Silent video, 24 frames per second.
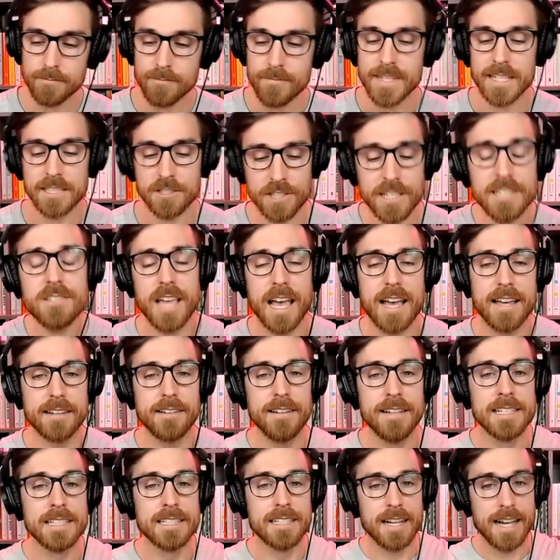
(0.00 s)
She said,
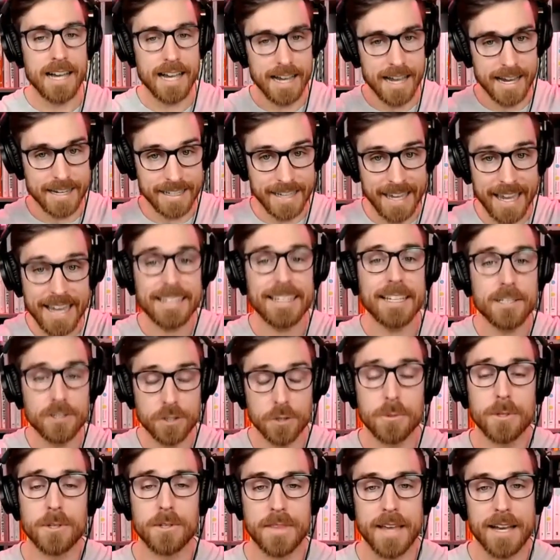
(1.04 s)
I, I can't get a
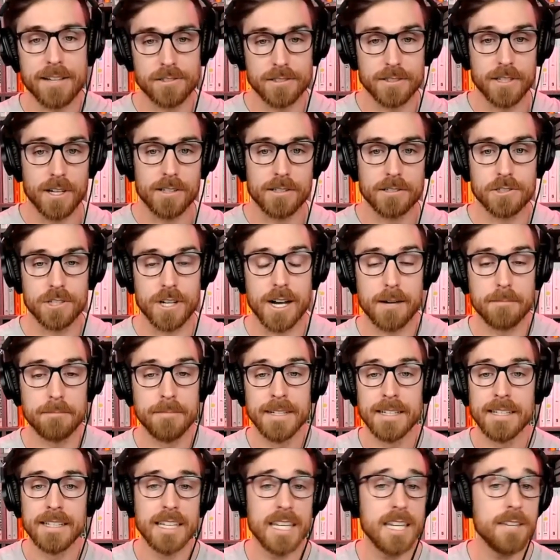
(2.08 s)
$200,000 job,
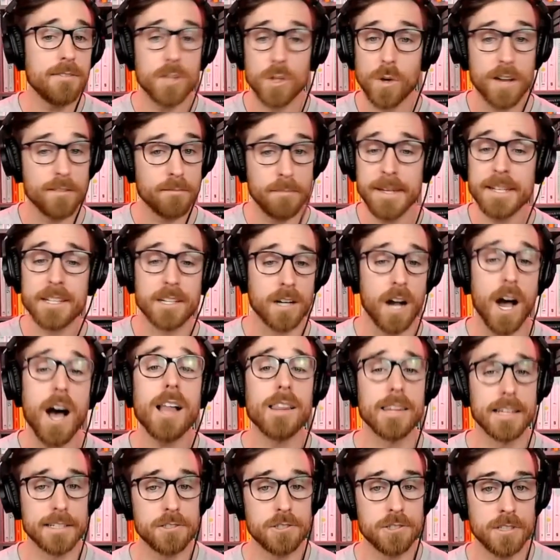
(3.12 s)
even though I've been to
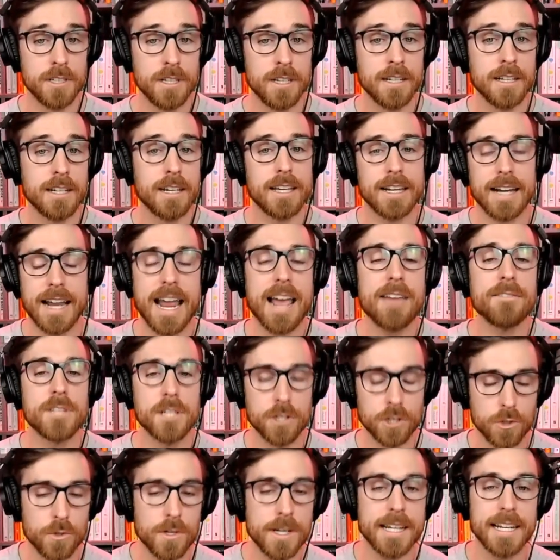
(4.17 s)
college and I have the
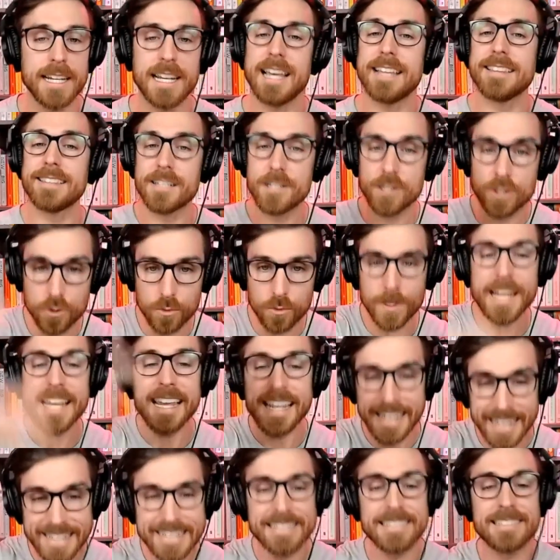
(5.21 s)
degree, and the degree
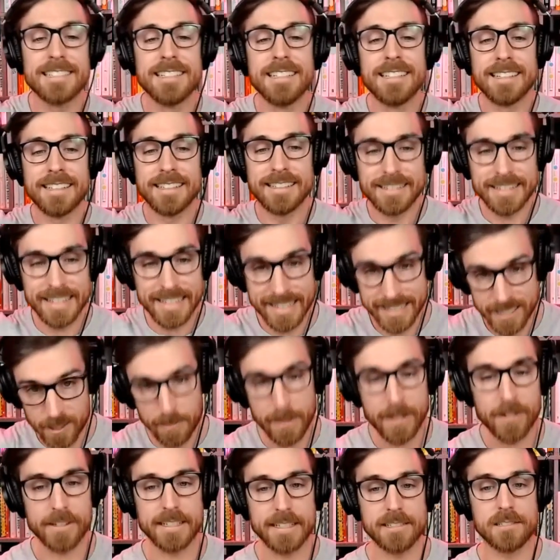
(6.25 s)
is the
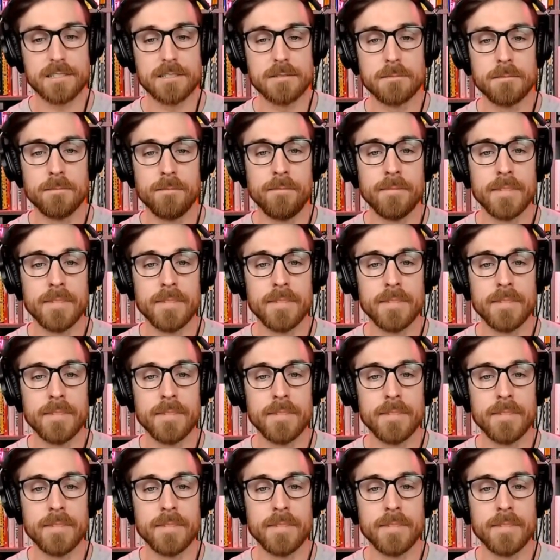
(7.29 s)
experience.